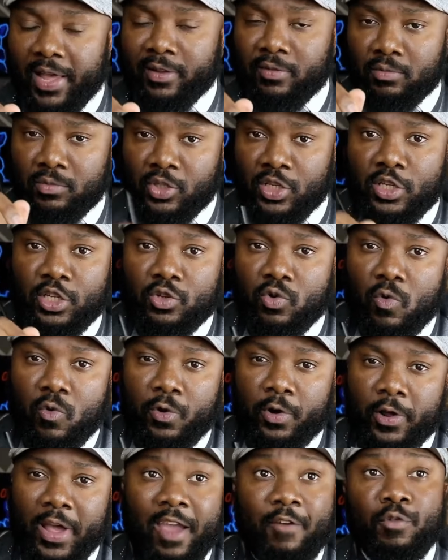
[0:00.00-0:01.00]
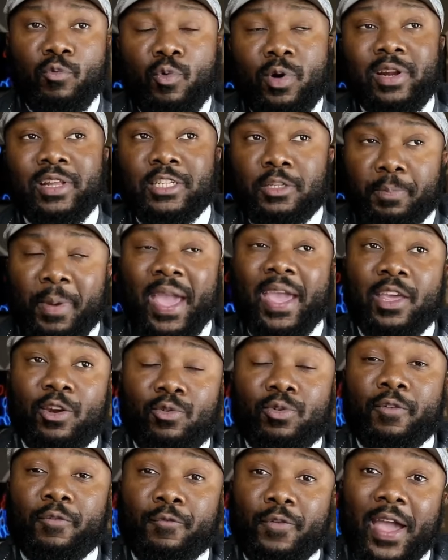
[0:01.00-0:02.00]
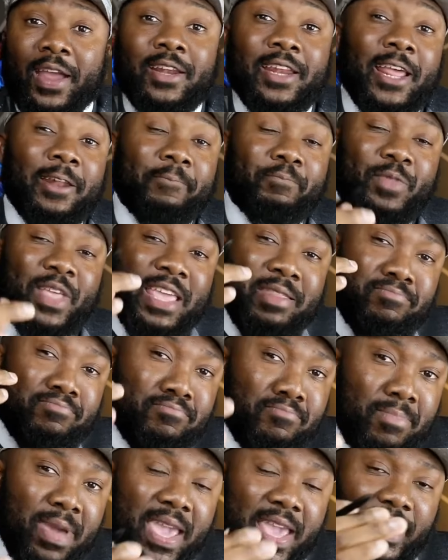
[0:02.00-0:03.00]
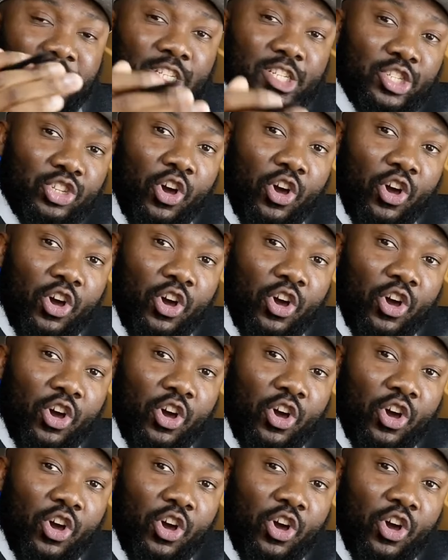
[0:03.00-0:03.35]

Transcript: the channel for a while, then you probably saw my full review